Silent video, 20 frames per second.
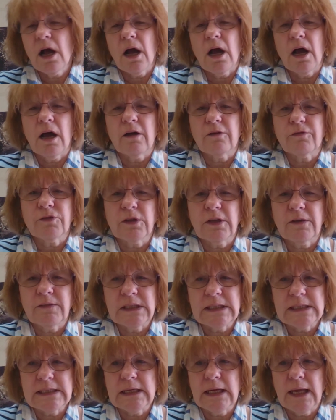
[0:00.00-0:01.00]
uh, for
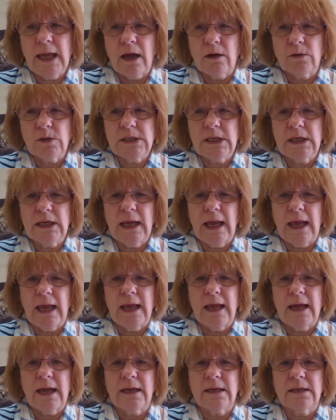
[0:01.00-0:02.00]
Livingston County
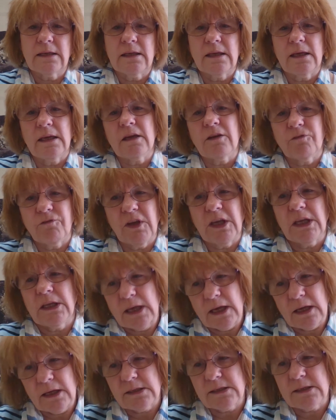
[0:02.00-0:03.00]
and the
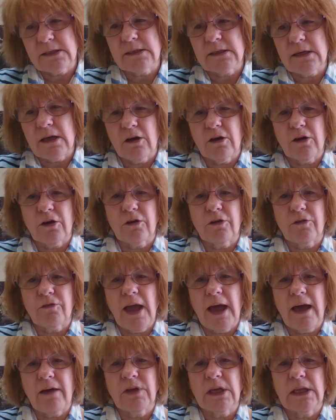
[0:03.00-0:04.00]
convenience of
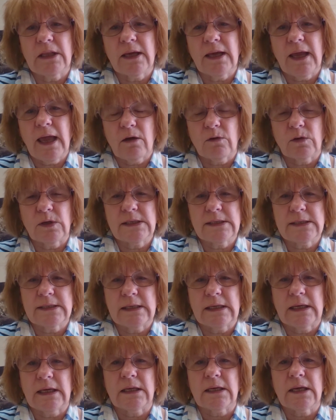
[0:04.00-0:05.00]
having the county
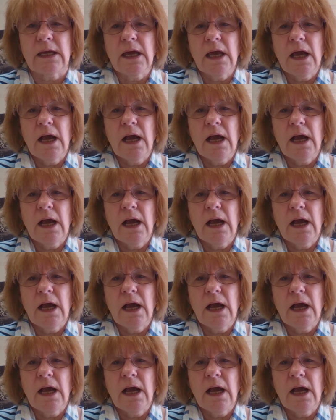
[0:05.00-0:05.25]
seat